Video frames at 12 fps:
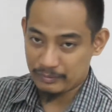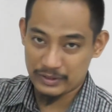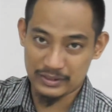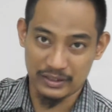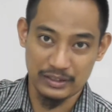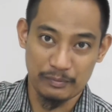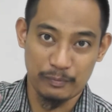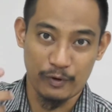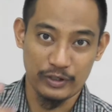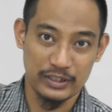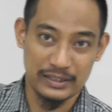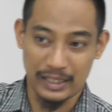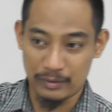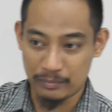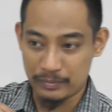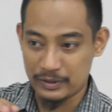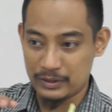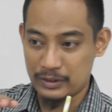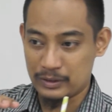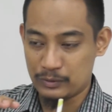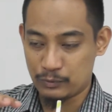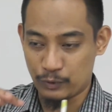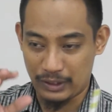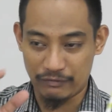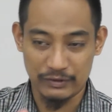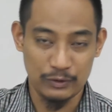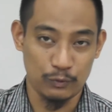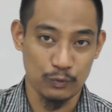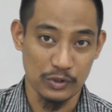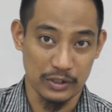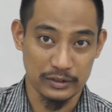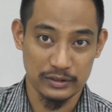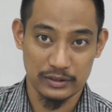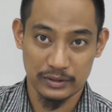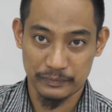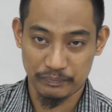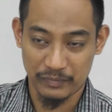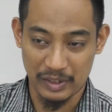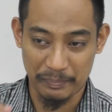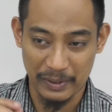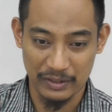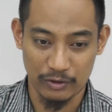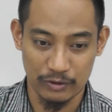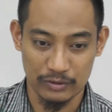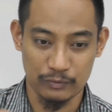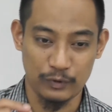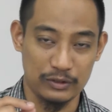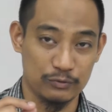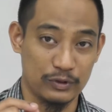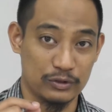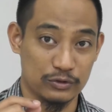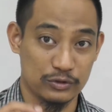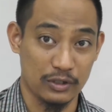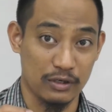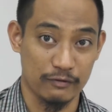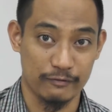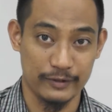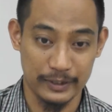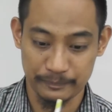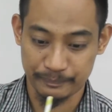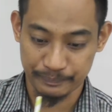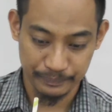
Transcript: I mention the body can be whatever you want, depend on what you want to solve, right?